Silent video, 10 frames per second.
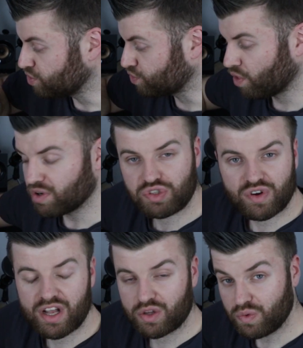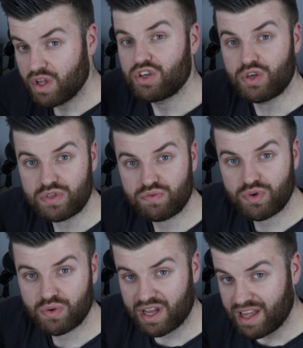Draw a triangle, use a
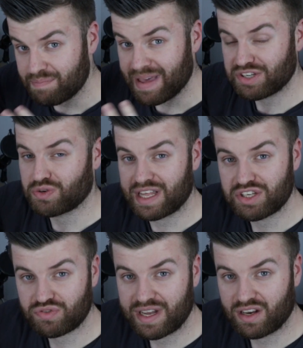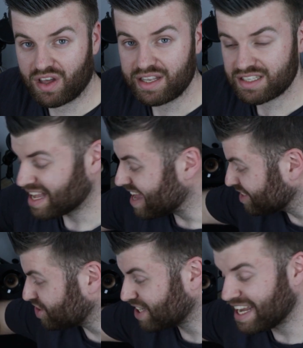ruler and make sure they're straight lines,
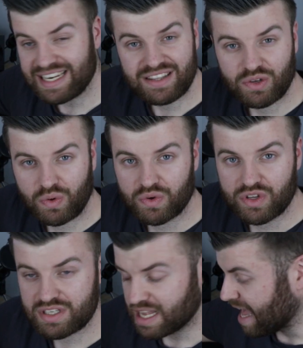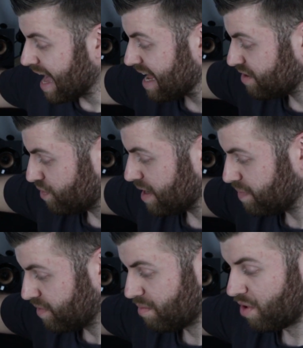shade in the corners and
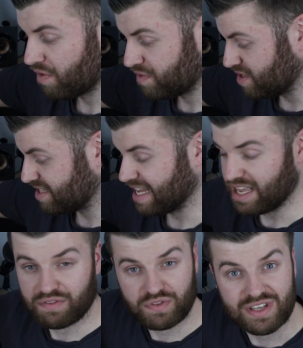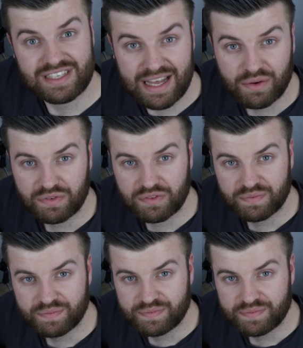rip them off to see for yourself.